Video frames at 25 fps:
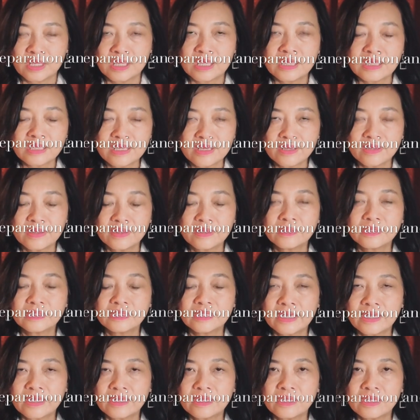Here,
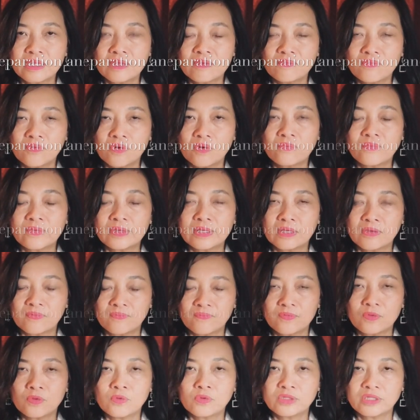Taylor involved in a
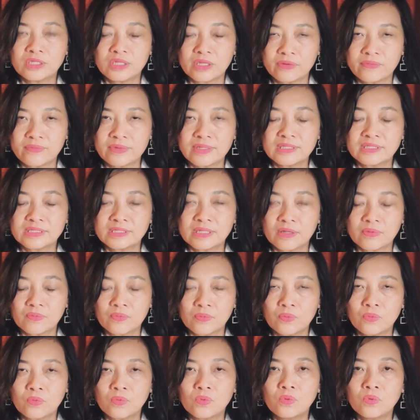few theories that
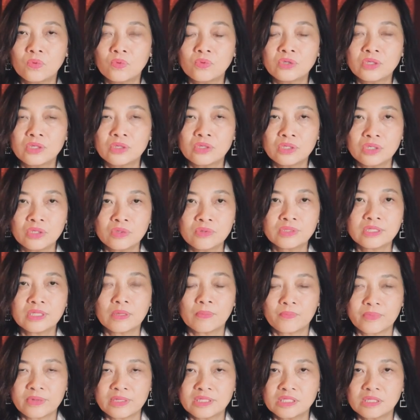who use their
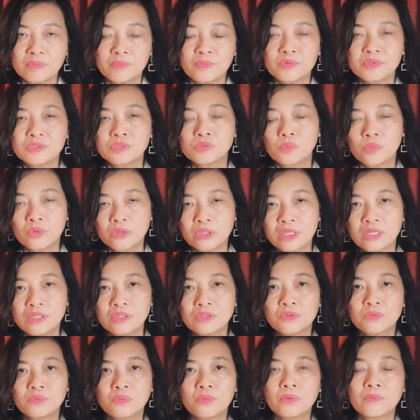principles working
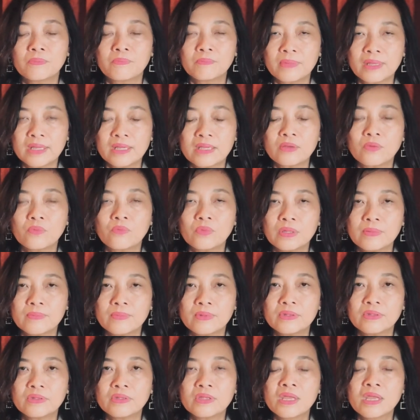toward
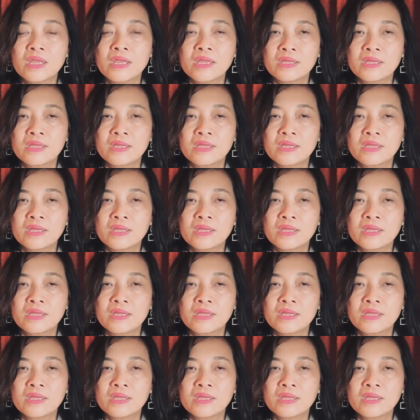men-women